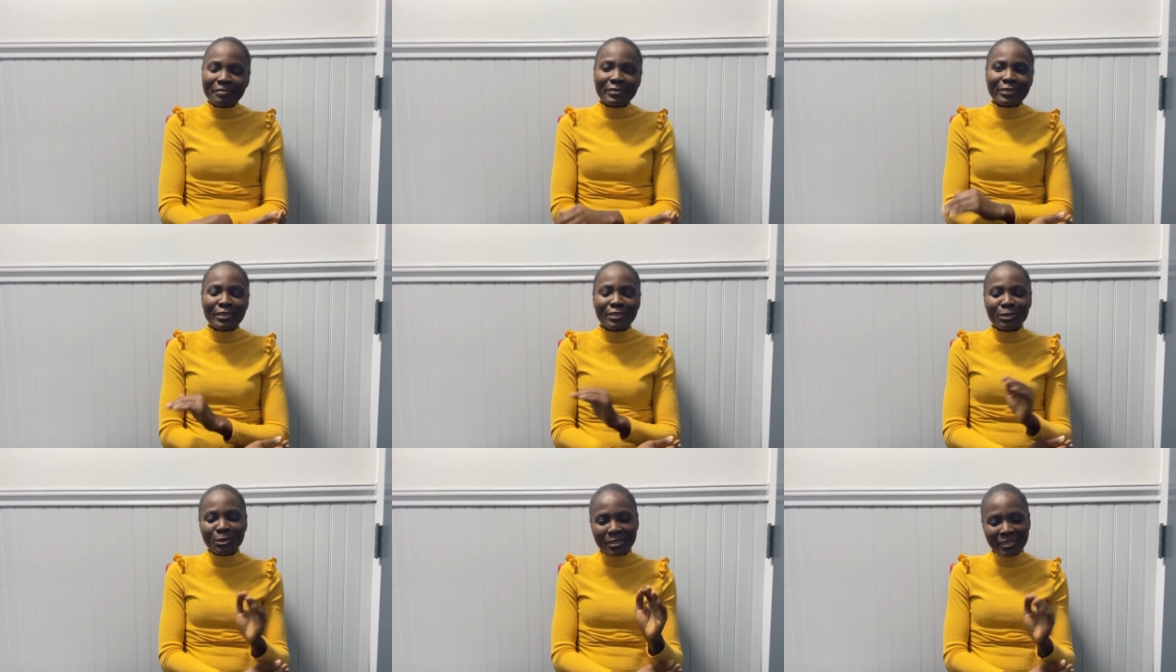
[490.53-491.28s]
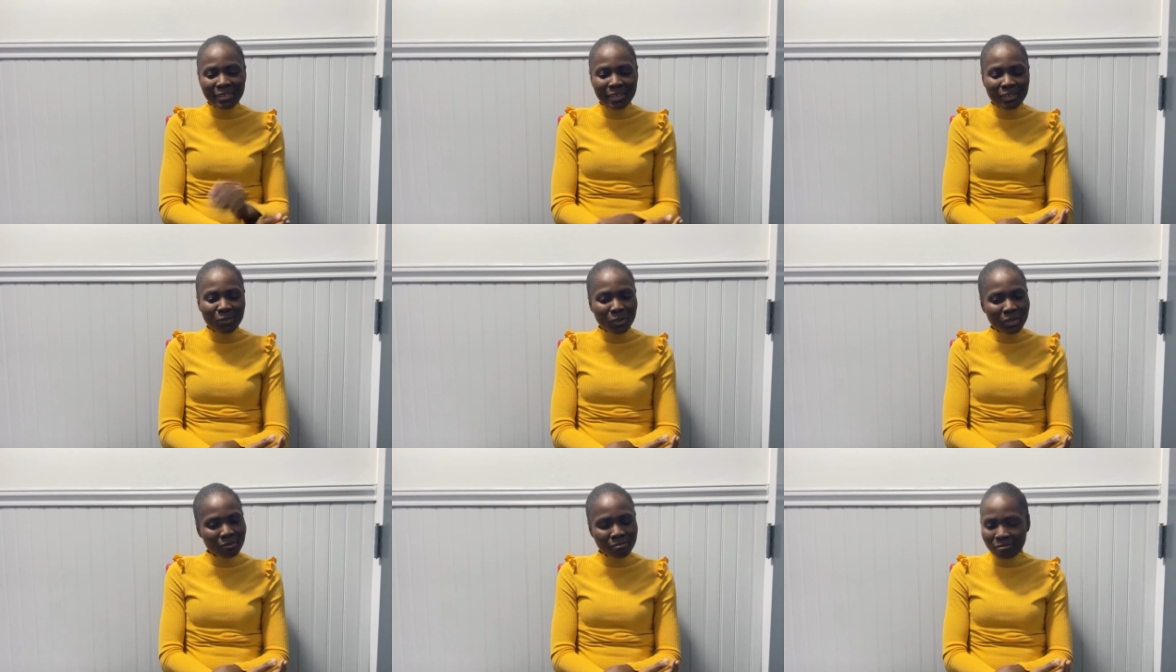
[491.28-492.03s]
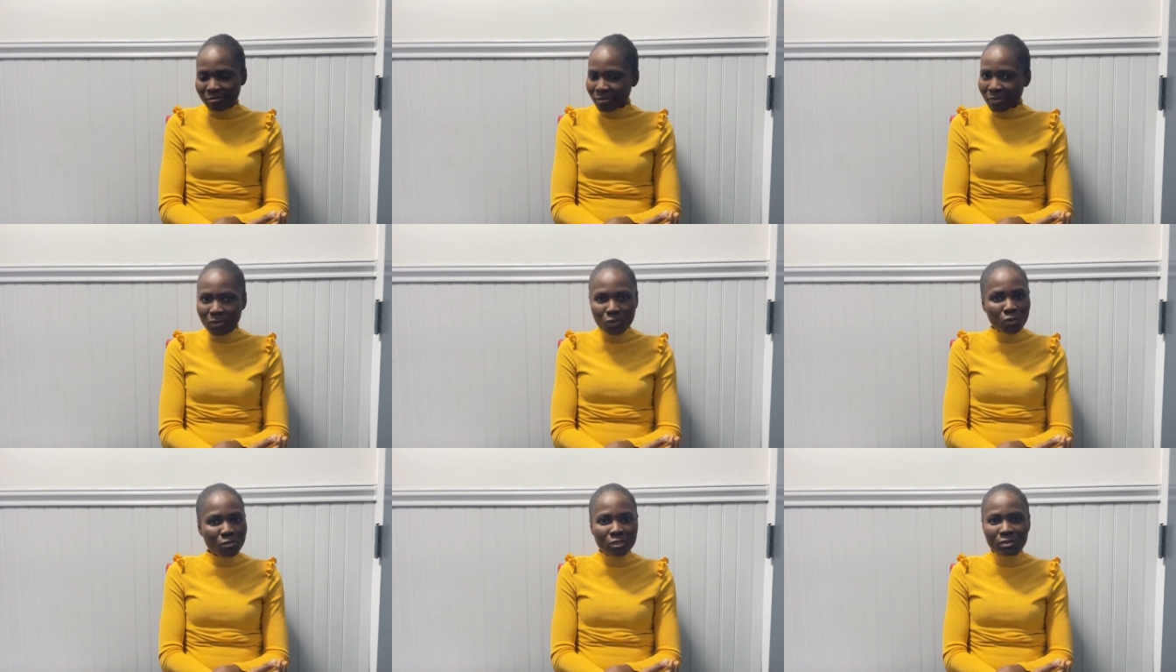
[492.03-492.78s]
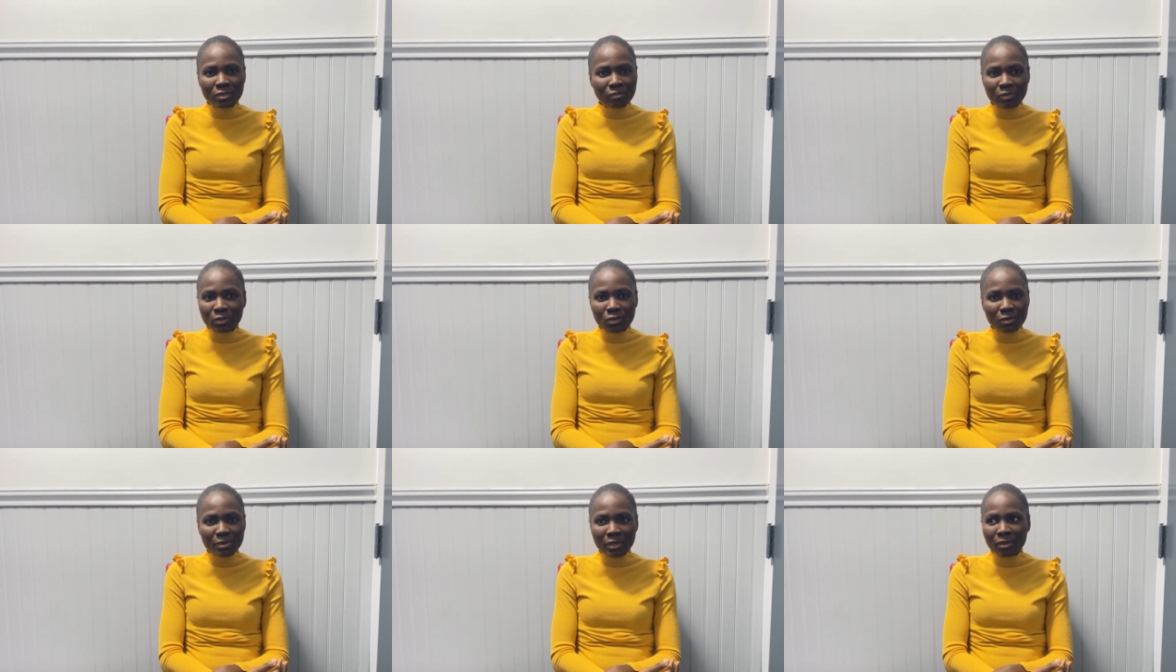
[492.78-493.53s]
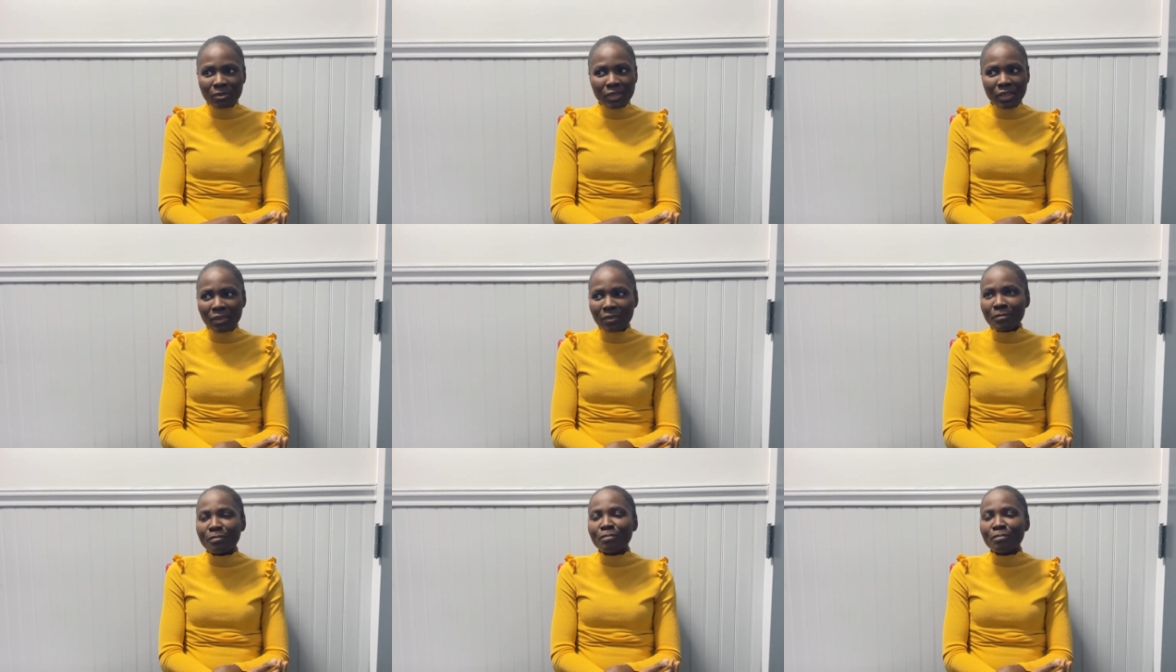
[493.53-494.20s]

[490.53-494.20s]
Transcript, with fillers: So I just decided, well, no more looking for jobs, I don't care.